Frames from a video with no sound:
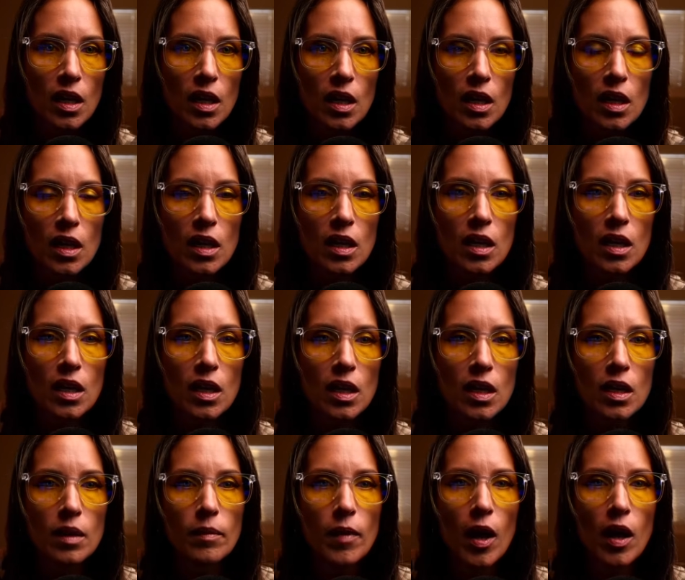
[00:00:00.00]

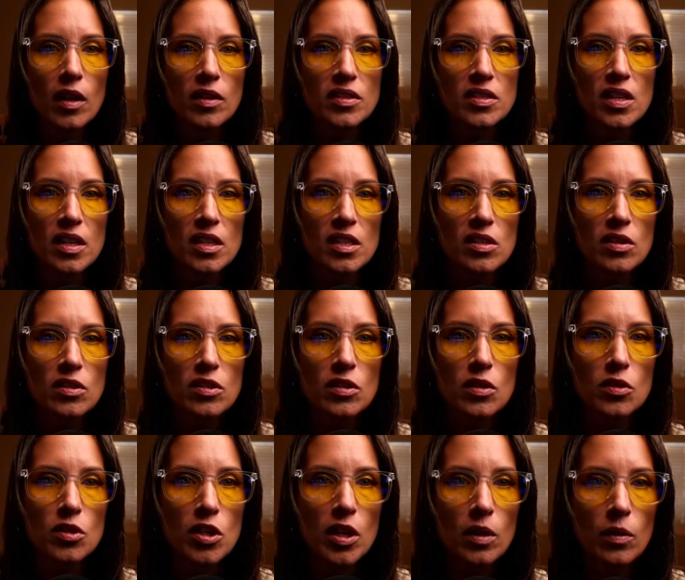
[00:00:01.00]
All studies are
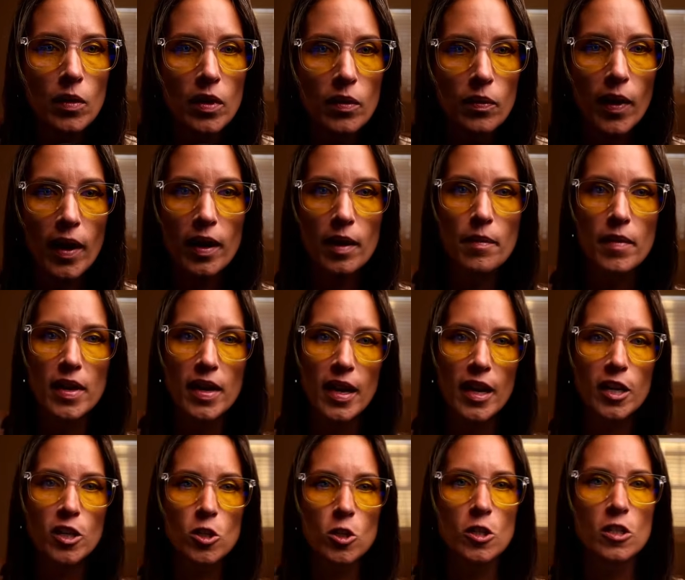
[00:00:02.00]
associated with
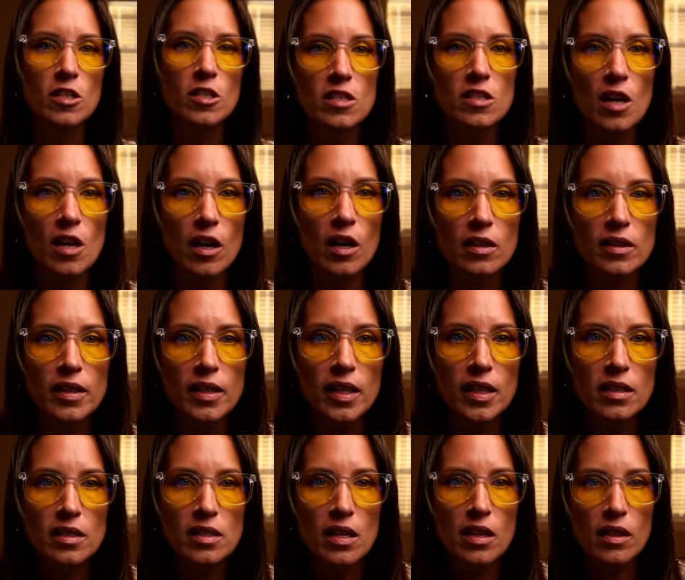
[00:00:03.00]
recommendations are
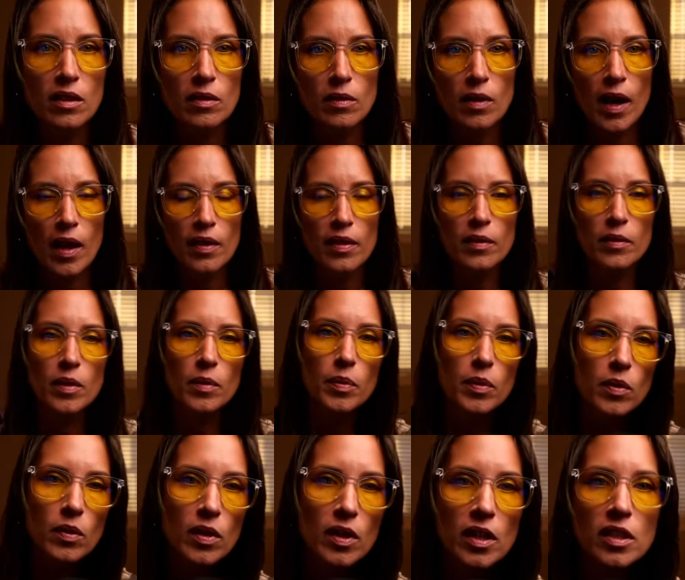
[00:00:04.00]
linked throughout the
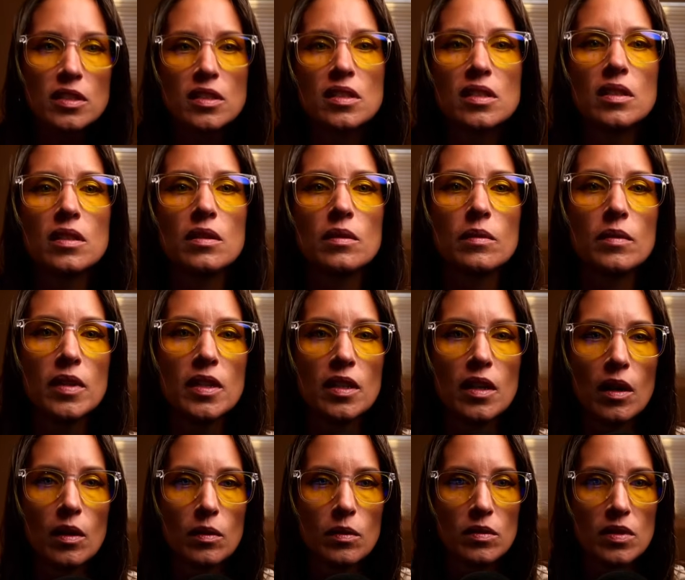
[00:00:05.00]
report. We
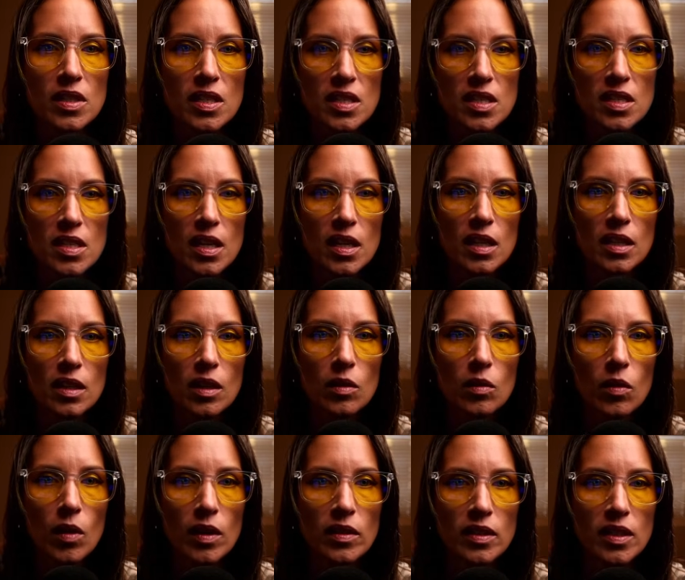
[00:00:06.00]
don't sell
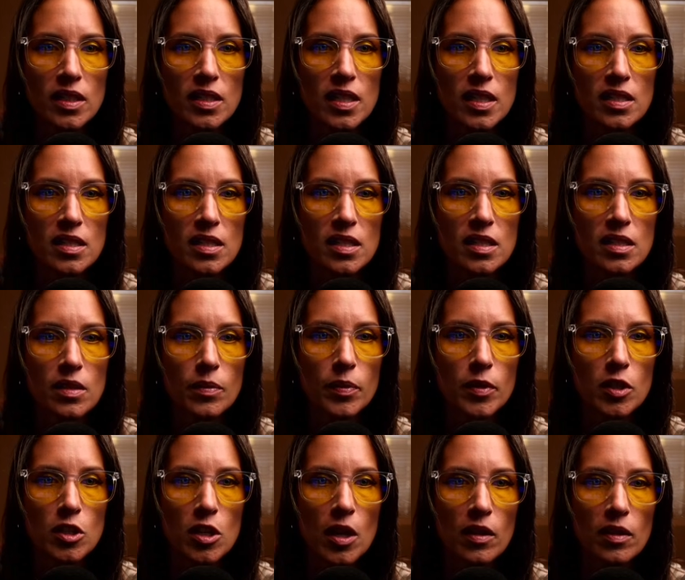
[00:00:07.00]
low-quality testing to
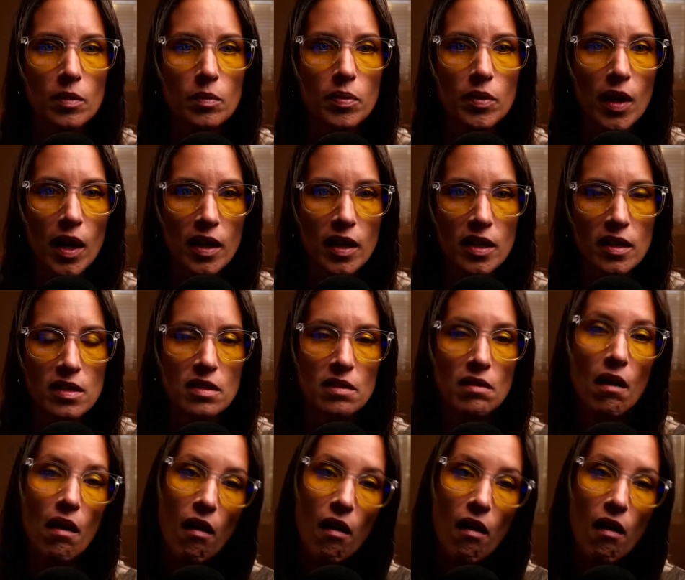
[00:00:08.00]
push other products.